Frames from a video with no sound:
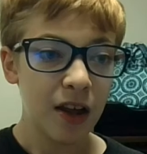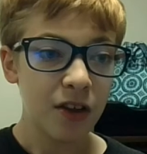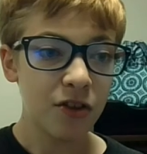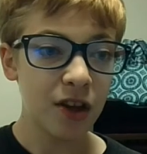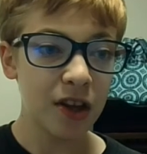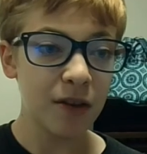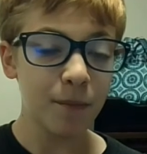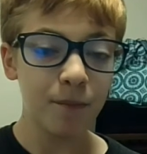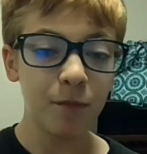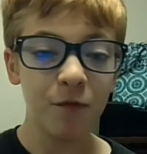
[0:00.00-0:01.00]
just
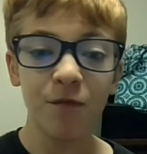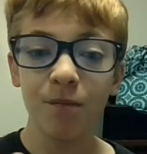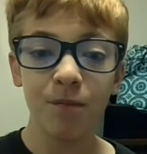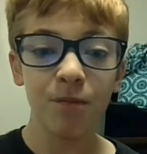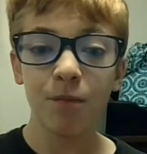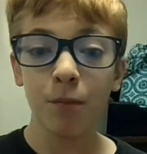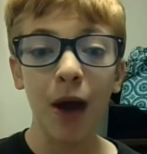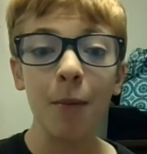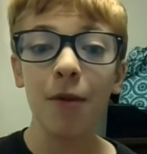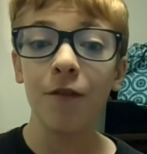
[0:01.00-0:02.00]
play
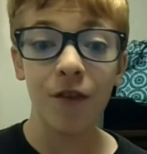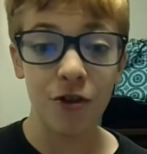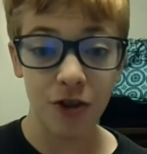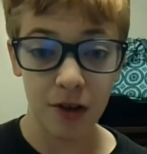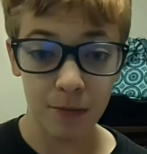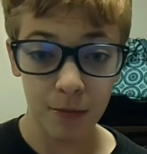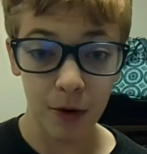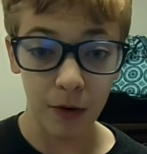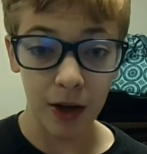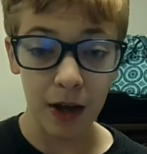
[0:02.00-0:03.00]
with a fidget,
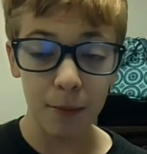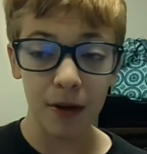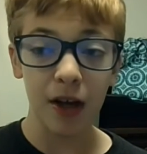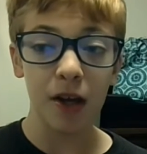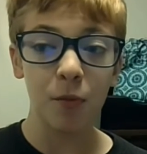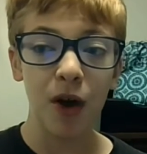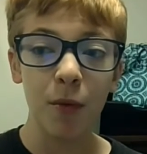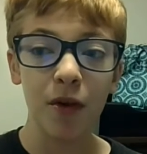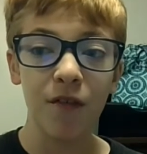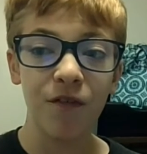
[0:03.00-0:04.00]
okay, because playing
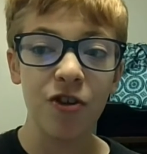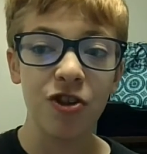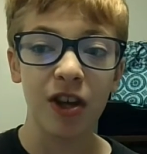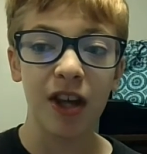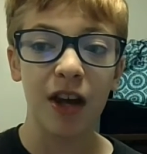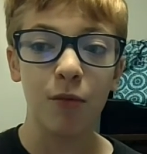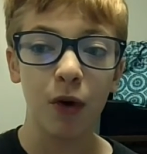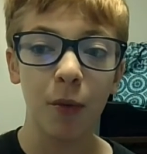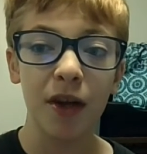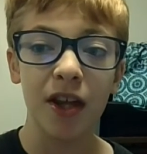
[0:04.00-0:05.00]
with a fidget can
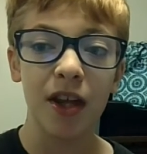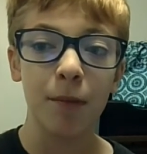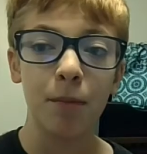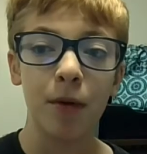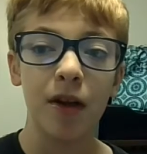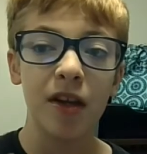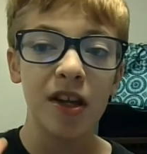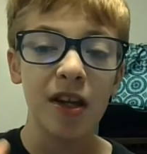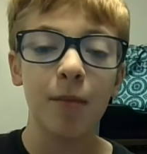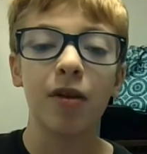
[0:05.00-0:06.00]
really keep
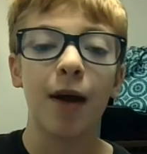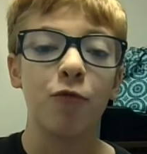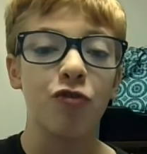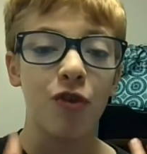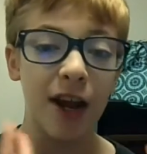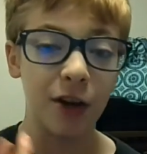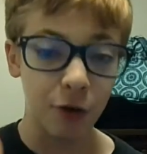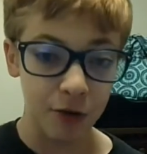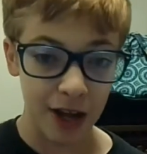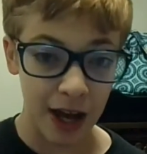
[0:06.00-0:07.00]
sometimes your anger
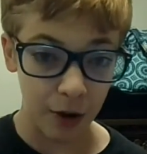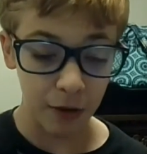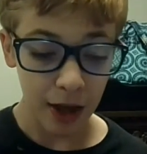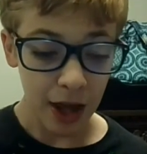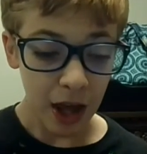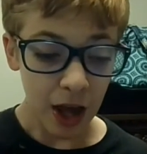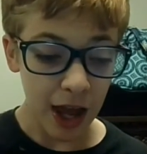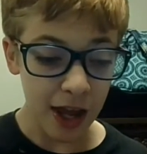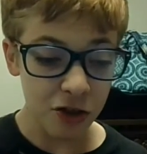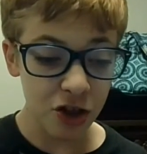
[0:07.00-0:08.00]
down,
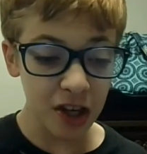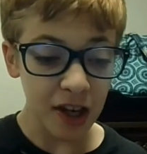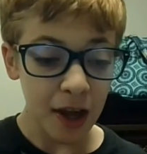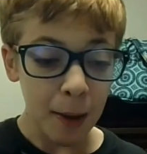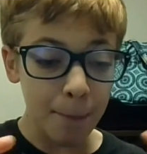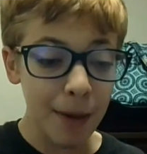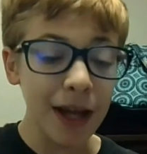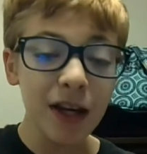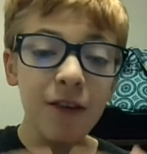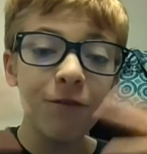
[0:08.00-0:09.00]
and just
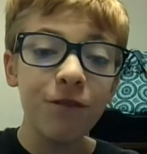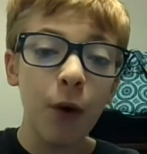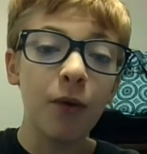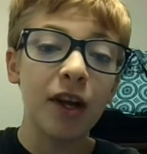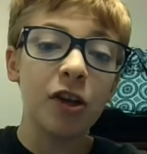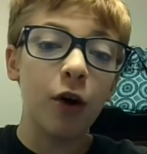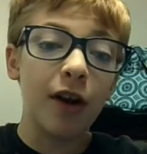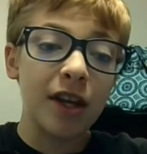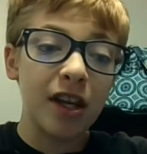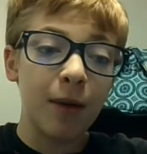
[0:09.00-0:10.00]
mainly focus
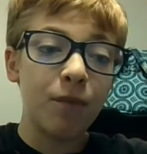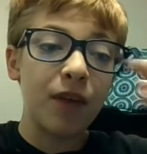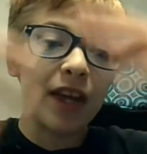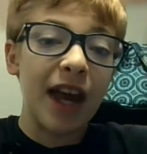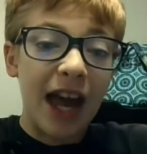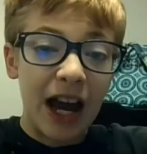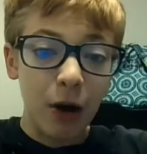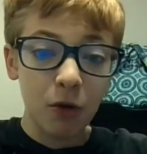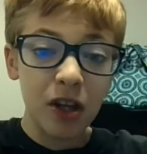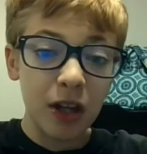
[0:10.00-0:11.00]
on something
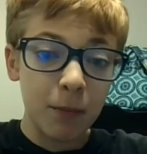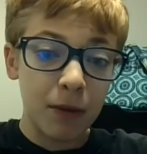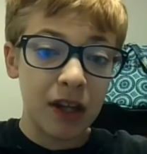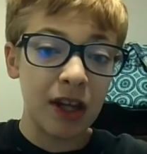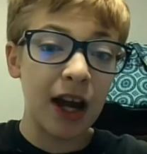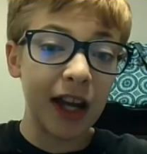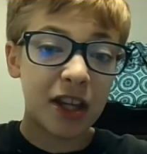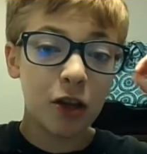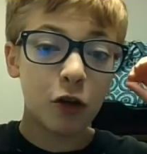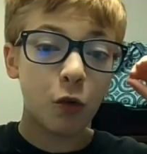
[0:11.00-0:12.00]
else
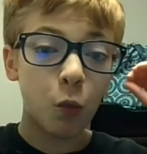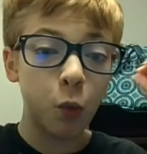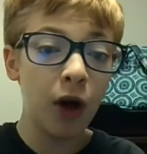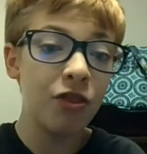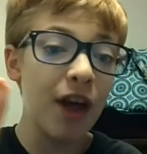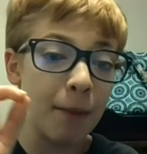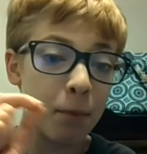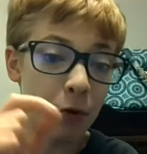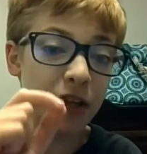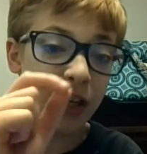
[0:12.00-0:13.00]
besides what that
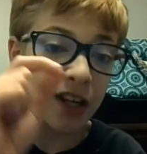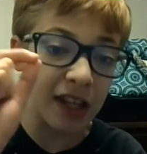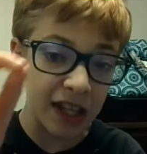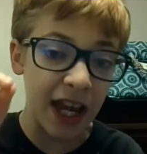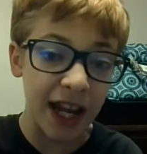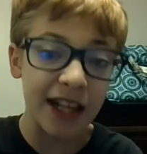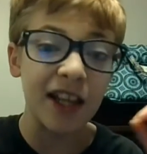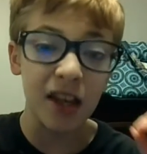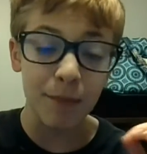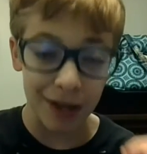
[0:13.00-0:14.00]
person is saying
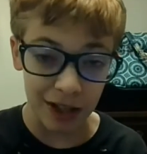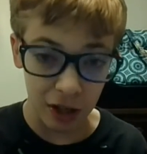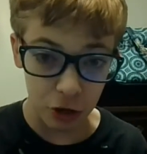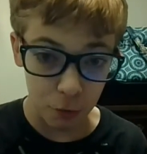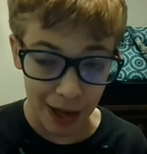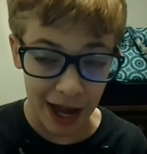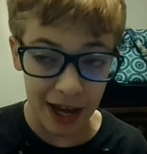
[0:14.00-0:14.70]
that's making you mad.